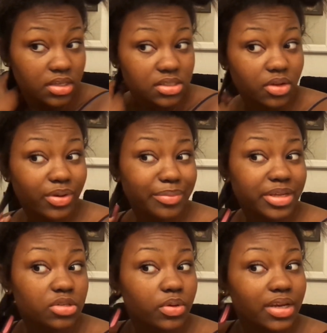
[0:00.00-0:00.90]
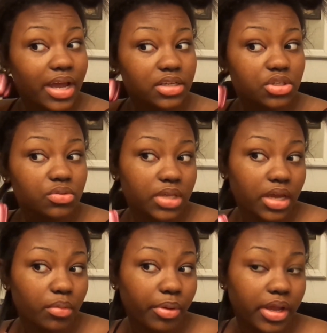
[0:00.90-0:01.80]
So in between I do
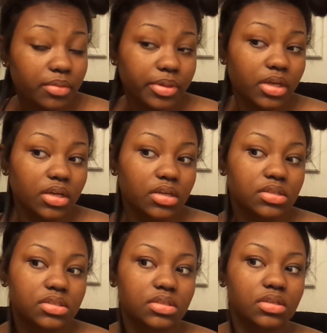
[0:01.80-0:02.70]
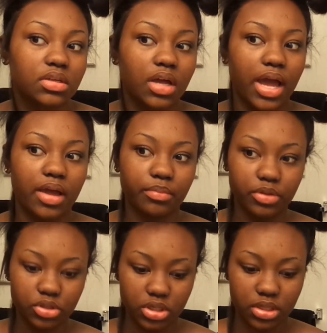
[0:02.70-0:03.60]
take a break because I'm
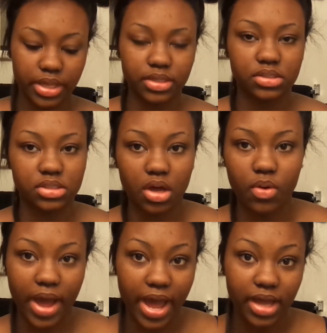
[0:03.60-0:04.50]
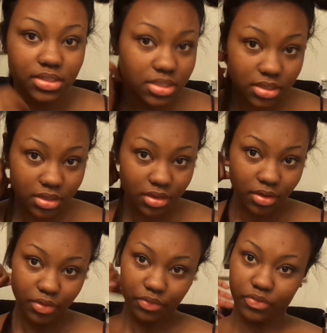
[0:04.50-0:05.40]
usually like so hot
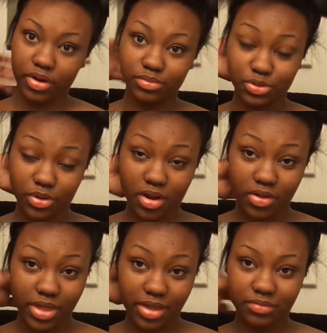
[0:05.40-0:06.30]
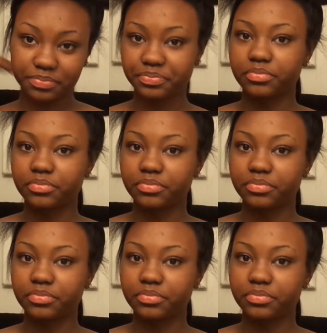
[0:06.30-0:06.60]
from doing all that.